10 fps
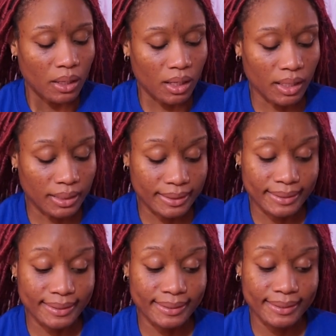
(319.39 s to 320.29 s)

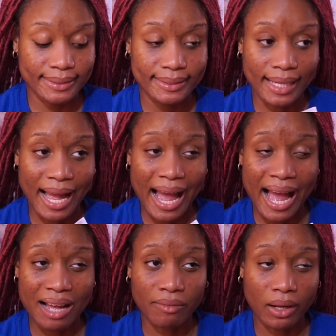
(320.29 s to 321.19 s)
because I
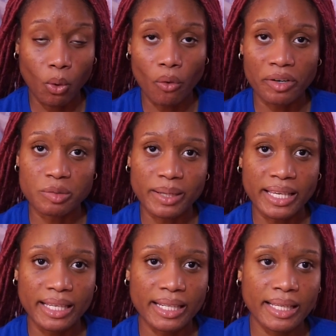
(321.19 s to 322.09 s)
have like an orange
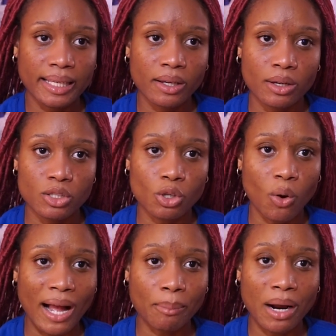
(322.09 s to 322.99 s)
bikini, so
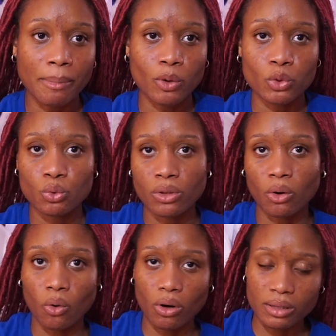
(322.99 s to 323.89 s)
I probably will do the
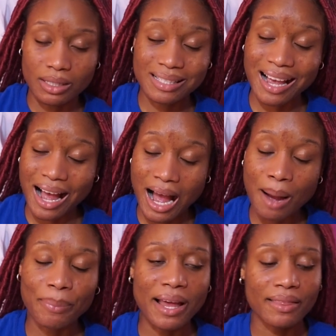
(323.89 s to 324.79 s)

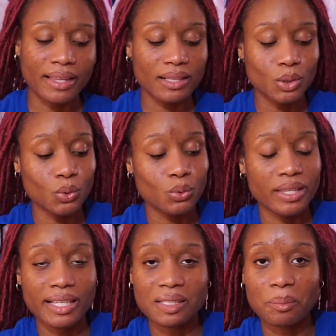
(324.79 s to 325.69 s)
top and then do
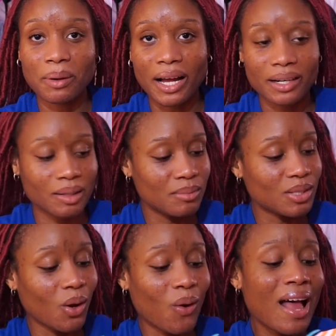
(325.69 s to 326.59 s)
these bottoms.
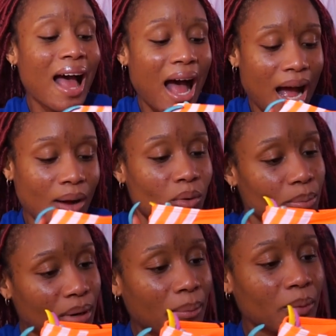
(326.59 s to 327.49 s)
So I
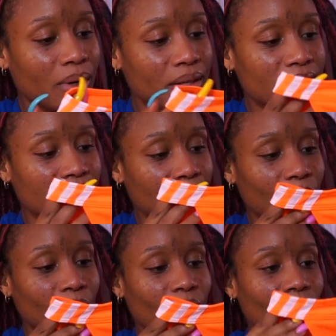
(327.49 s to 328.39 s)
would probably wear this to the
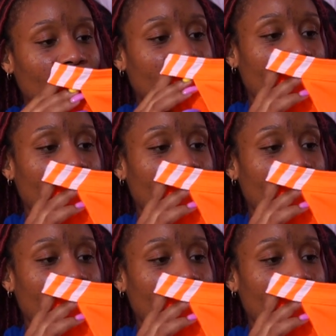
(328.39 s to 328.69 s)
pool,